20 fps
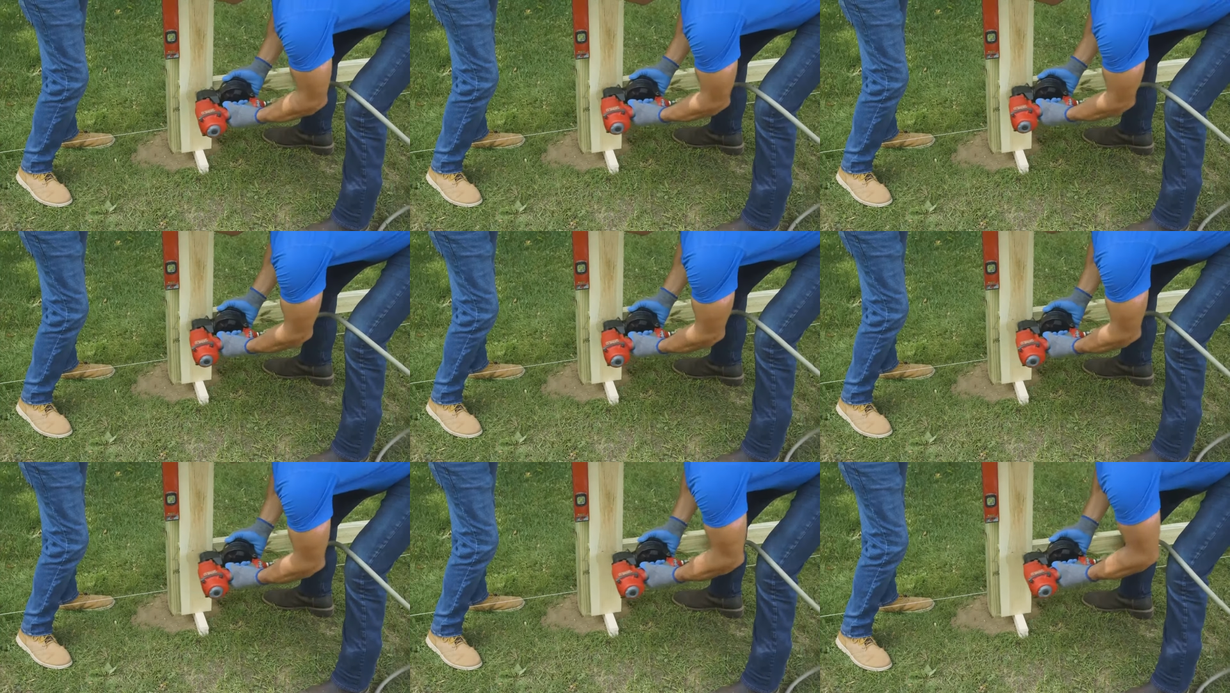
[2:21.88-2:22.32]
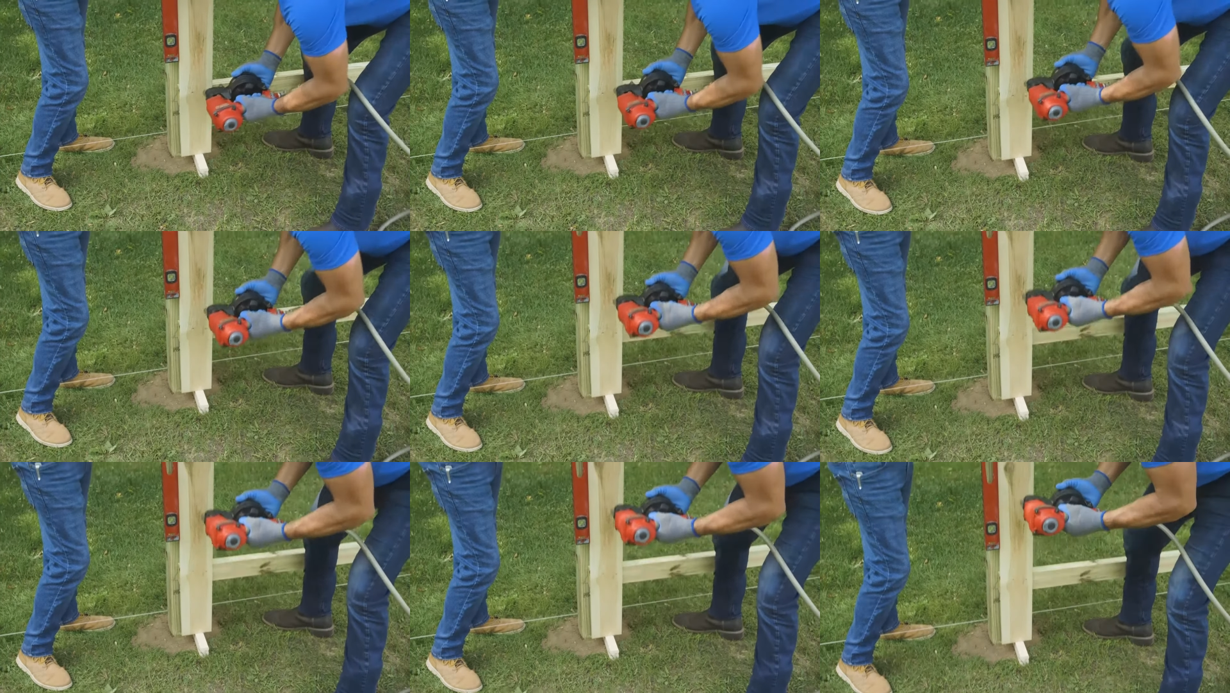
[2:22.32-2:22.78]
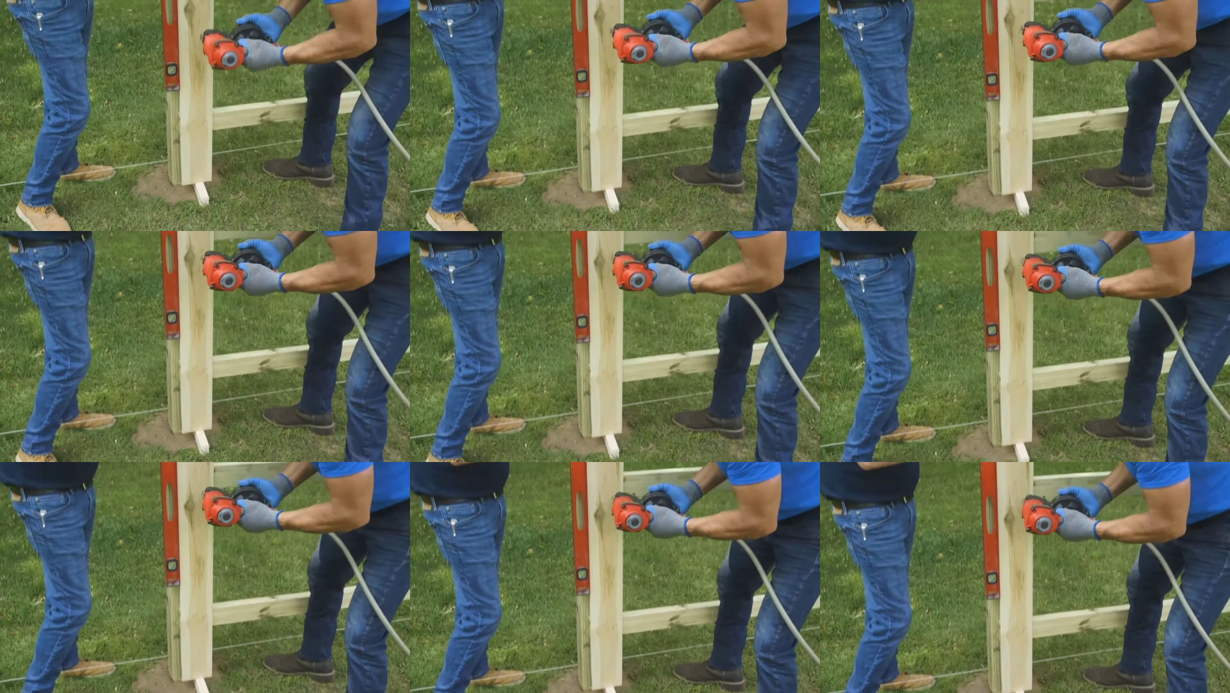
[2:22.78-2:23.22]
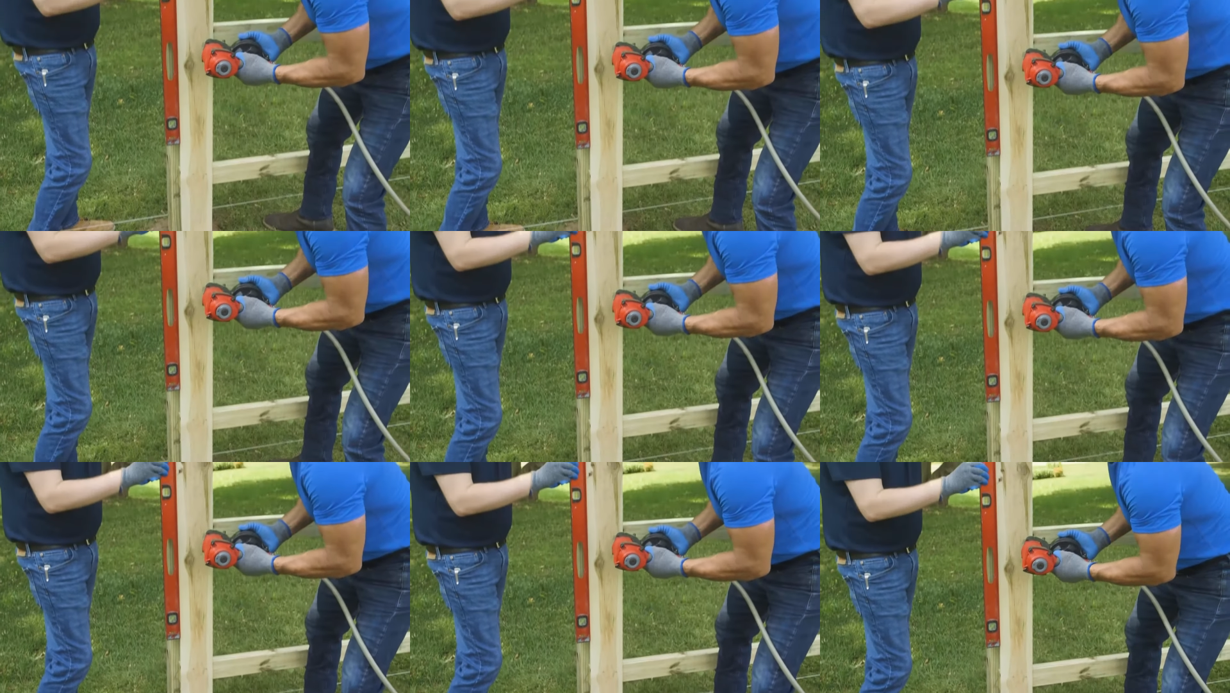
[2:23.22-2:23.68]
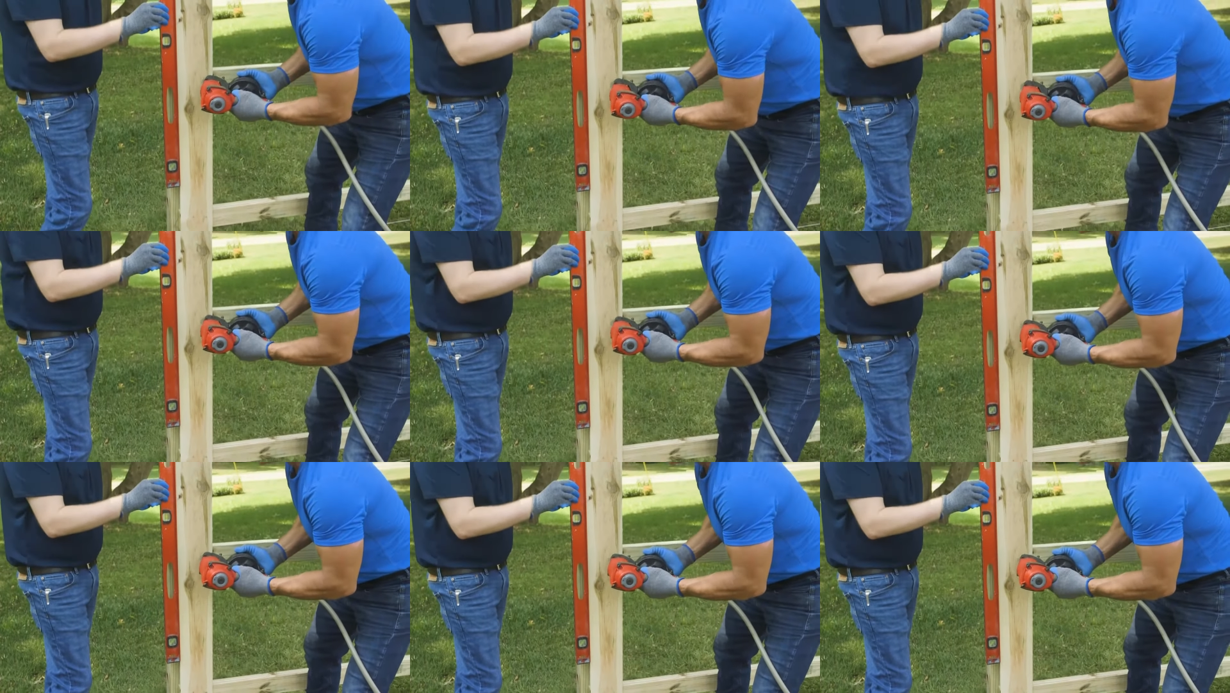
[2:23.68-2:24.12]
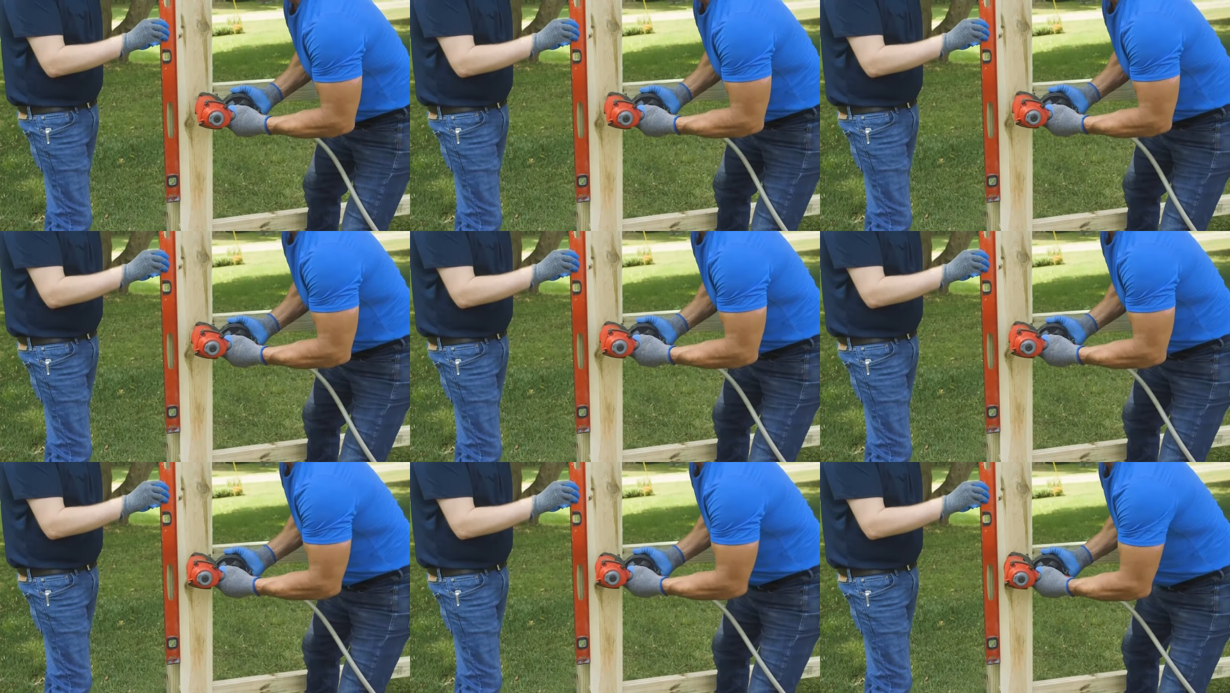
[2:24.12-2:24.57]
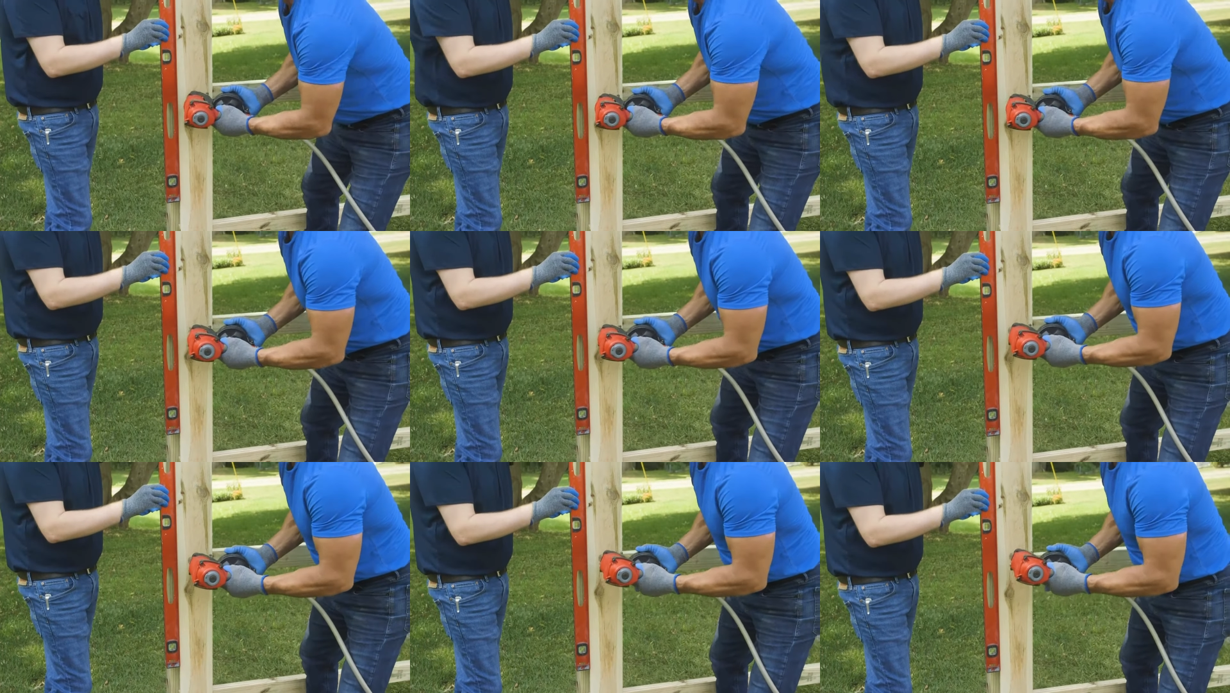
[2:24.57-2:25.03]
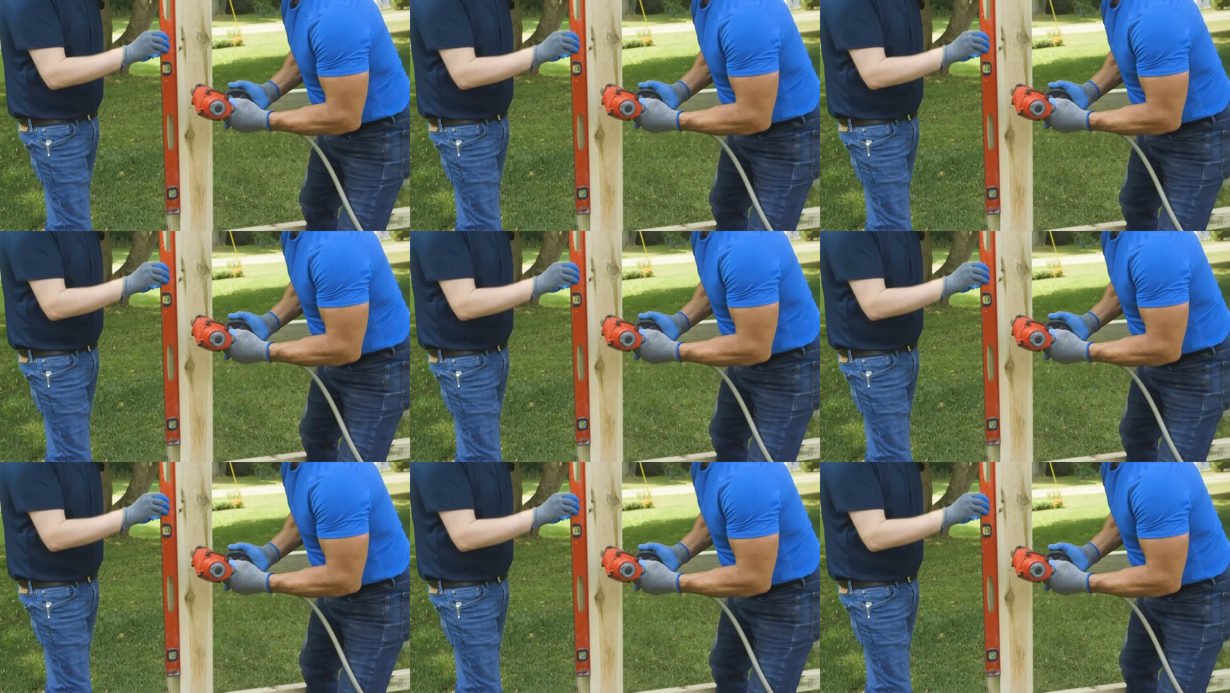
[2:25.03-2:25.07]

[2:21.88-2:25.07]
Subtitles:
Nobody's mouth can be seen.